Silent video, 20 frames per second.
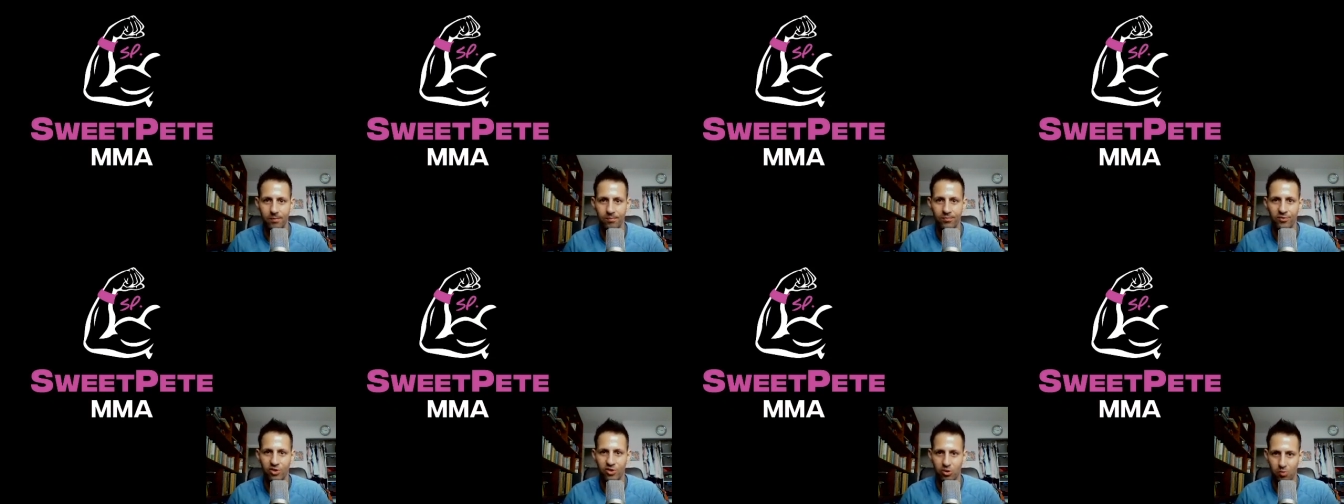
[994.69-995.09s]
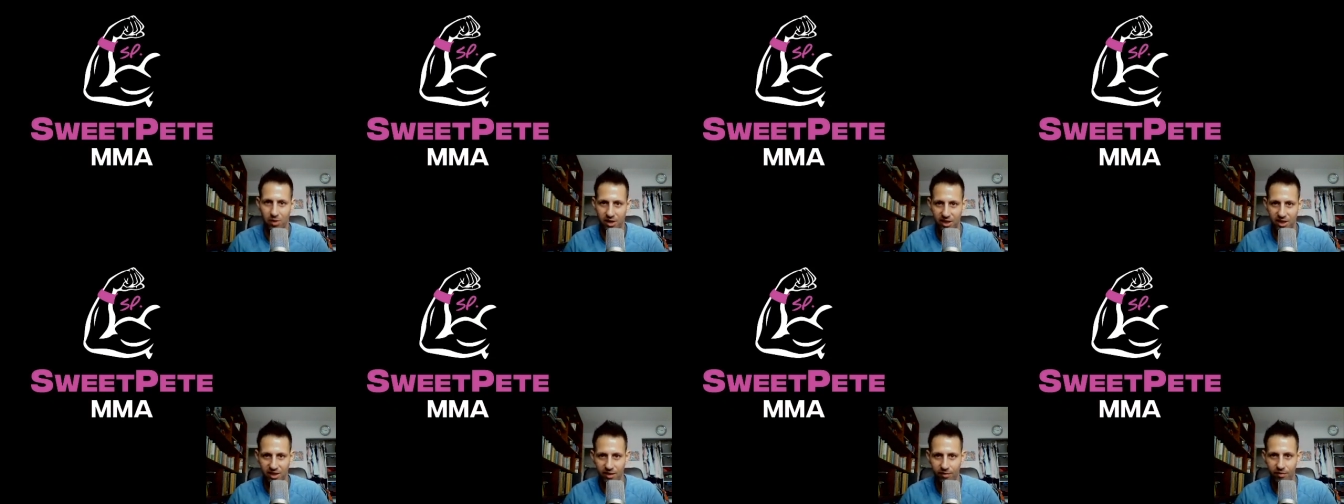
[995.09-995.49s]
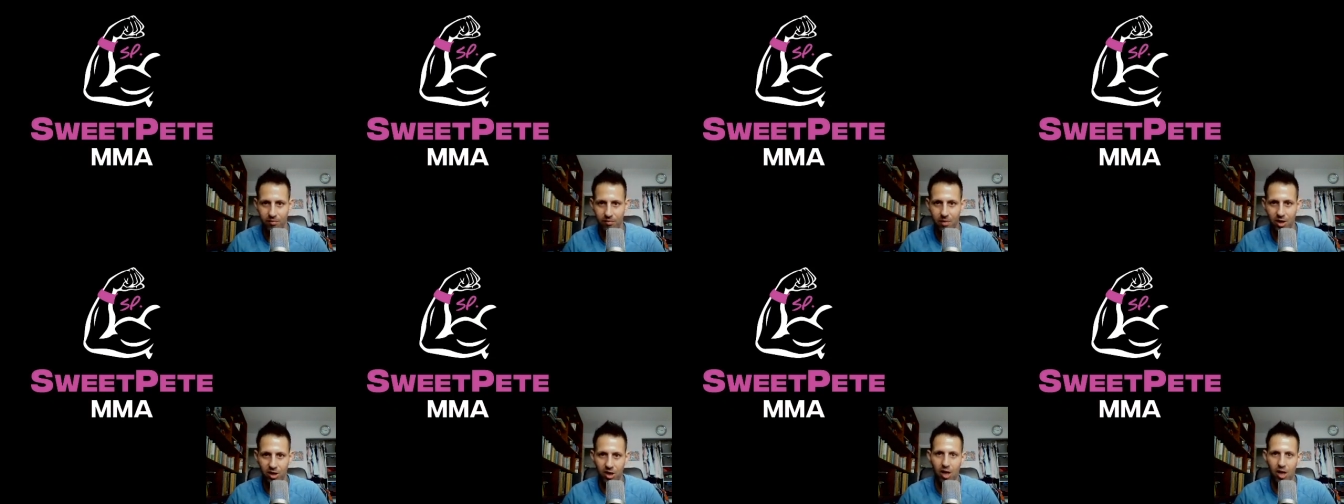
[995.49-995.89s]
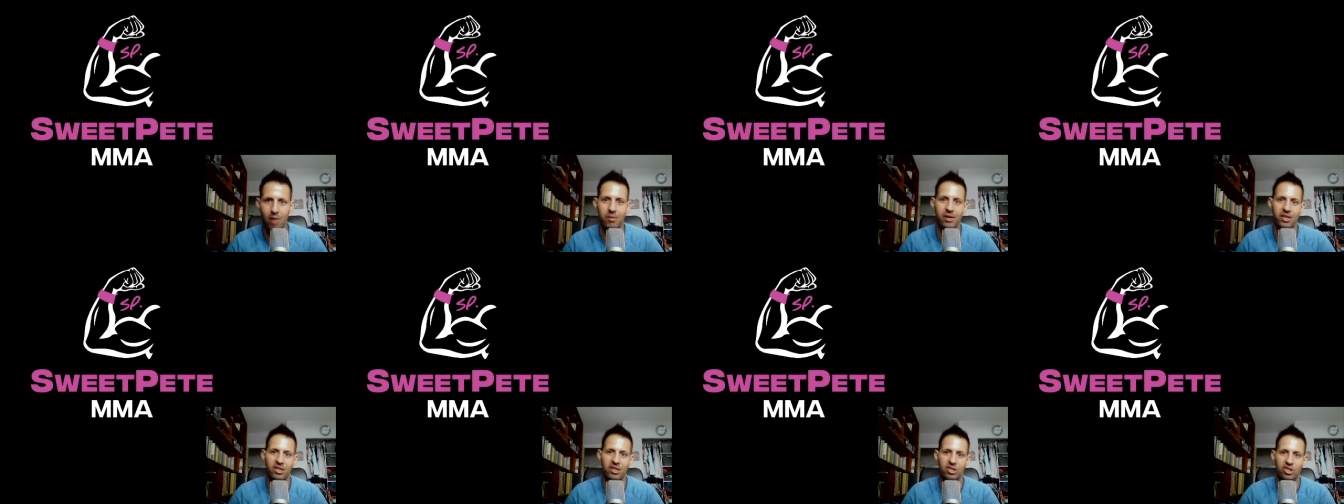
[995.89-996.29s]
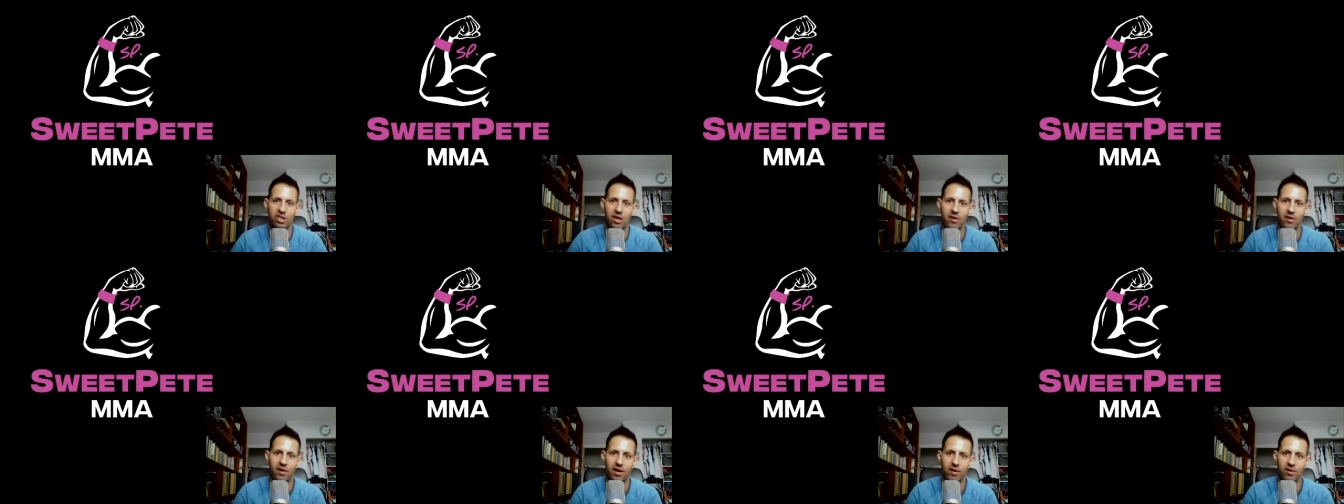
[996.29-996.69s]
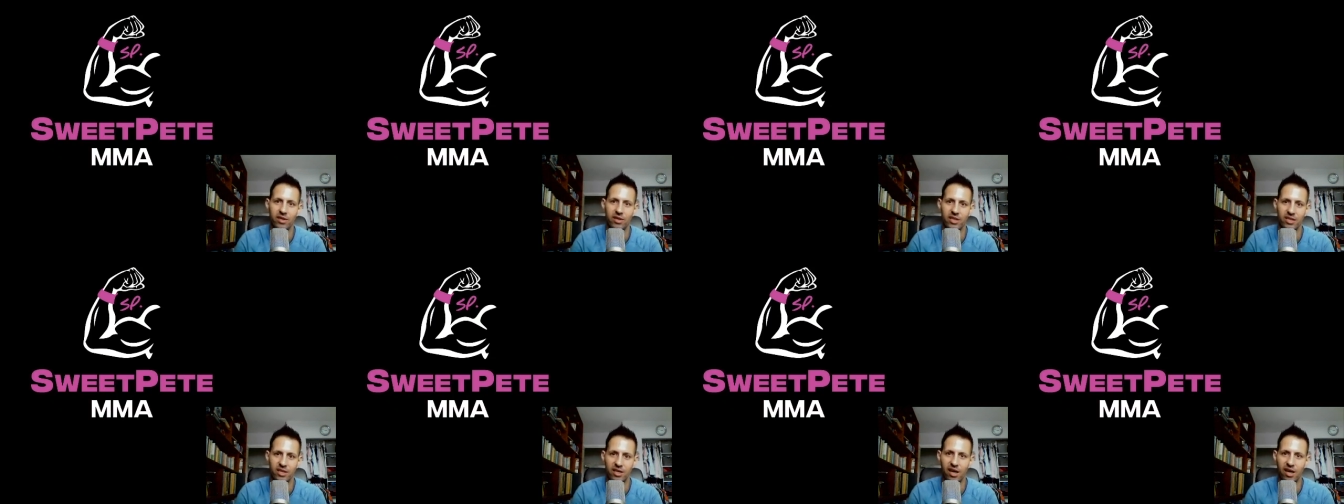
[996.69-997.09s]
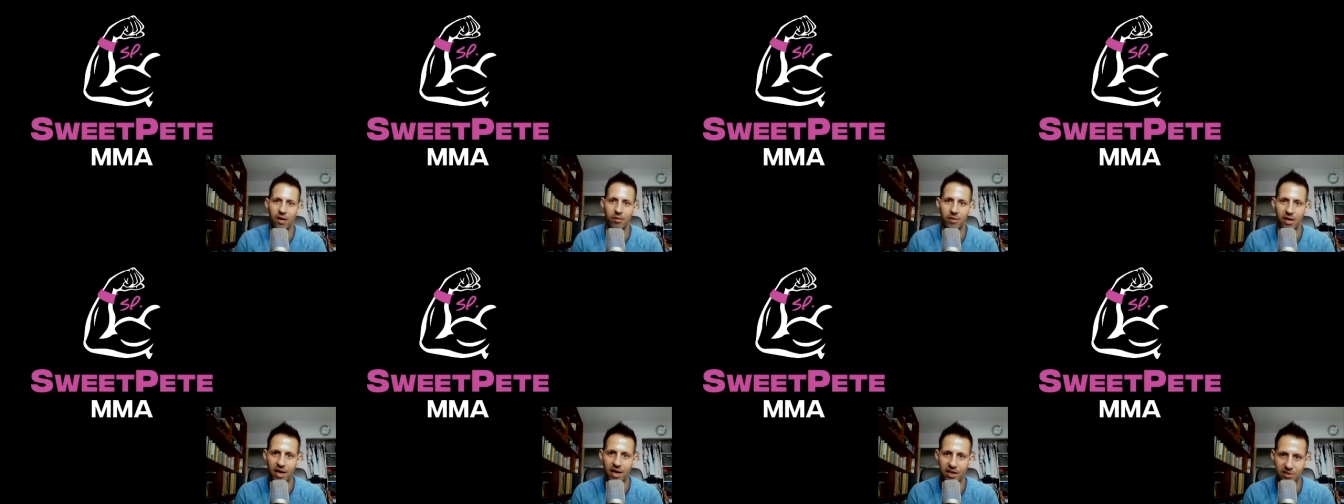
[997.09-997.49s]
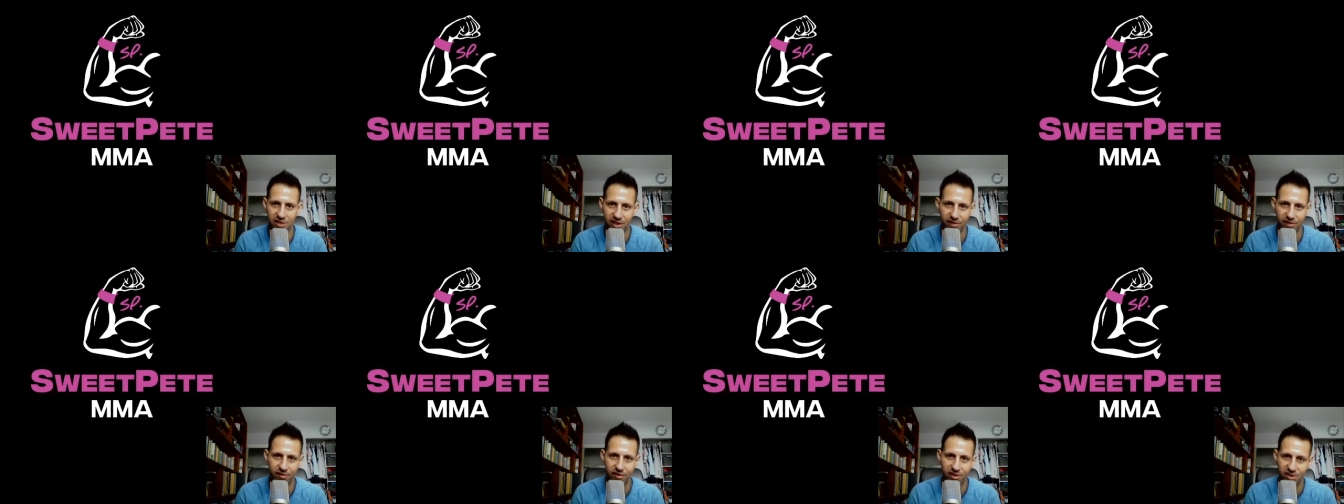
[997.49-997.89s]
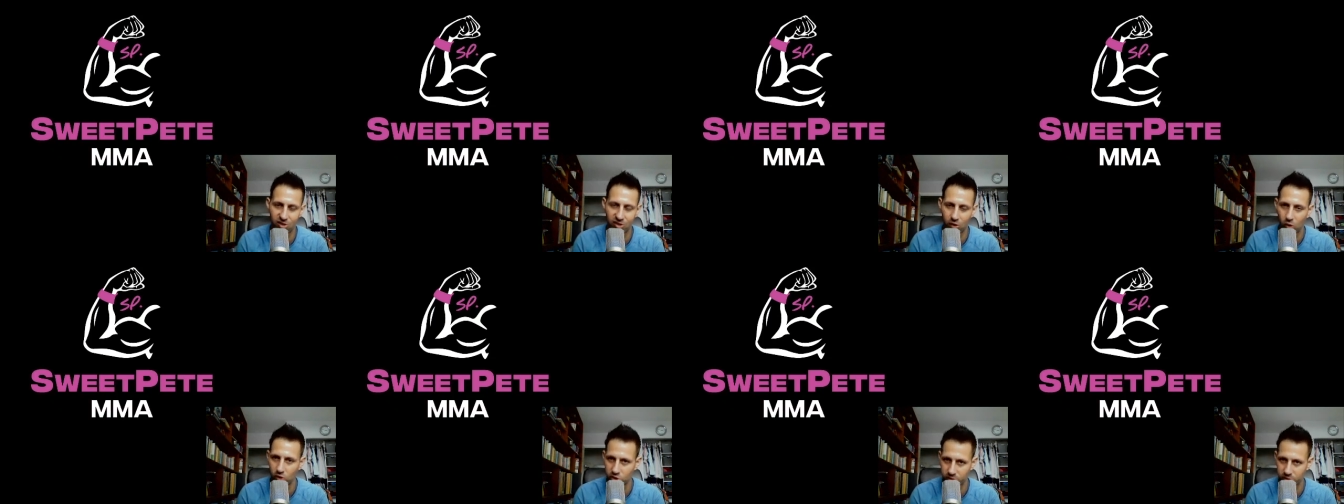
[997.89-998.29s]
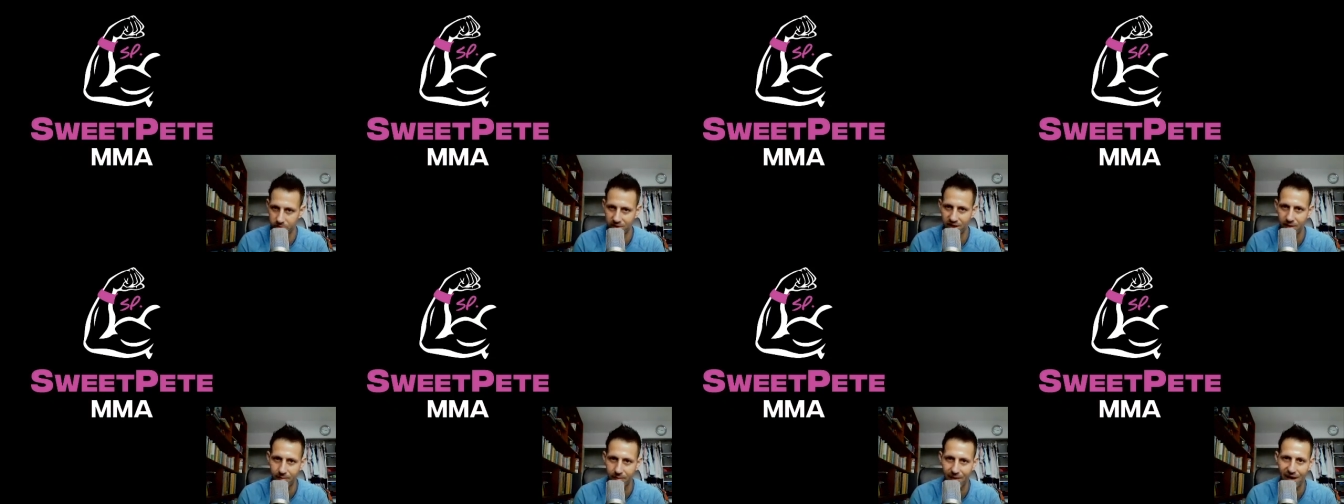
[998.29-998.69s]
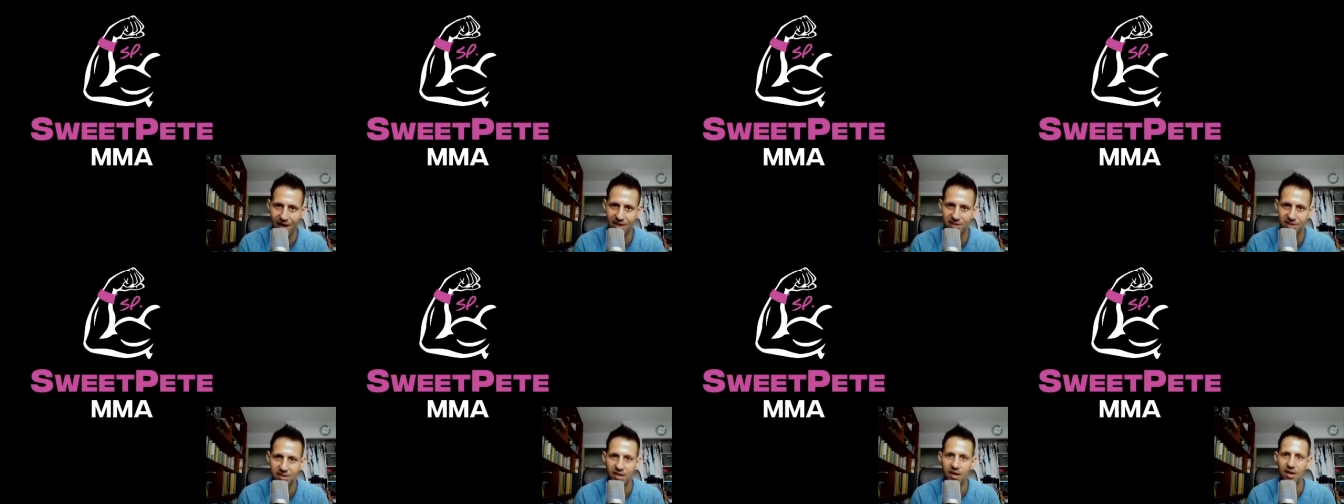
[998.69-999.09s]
Just want to give Mark Hominick a shout out. He's coached me in the past.